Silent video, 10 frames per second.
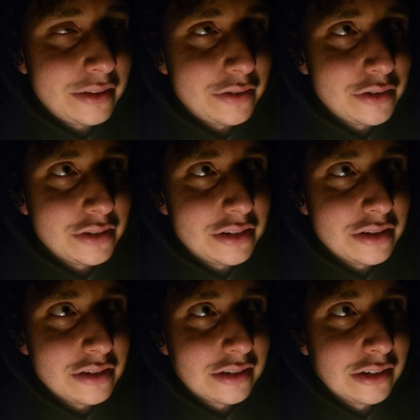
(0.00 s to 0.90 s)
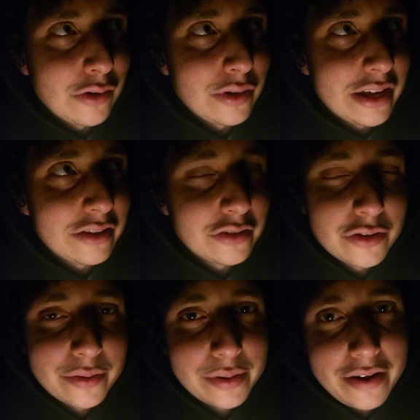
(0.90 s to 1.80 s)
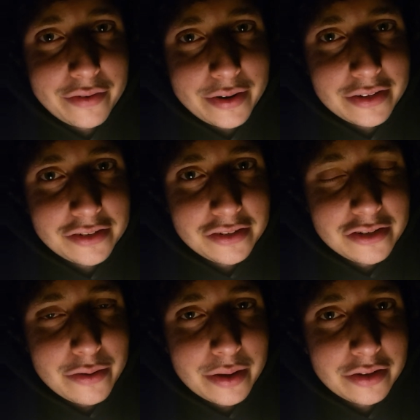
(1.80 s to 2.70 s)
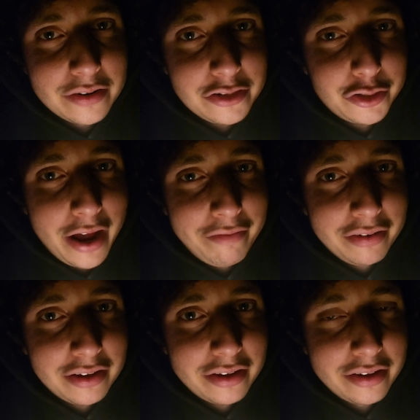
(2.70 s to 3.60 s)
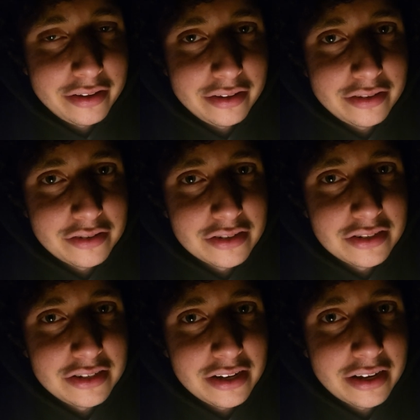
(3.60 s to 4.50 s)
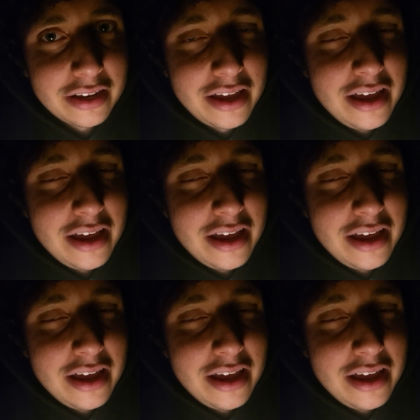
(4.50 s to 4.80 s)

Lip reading: they're just in the slow lane. They're doing what everyone else is doing. They're in traffic. They're just stuck.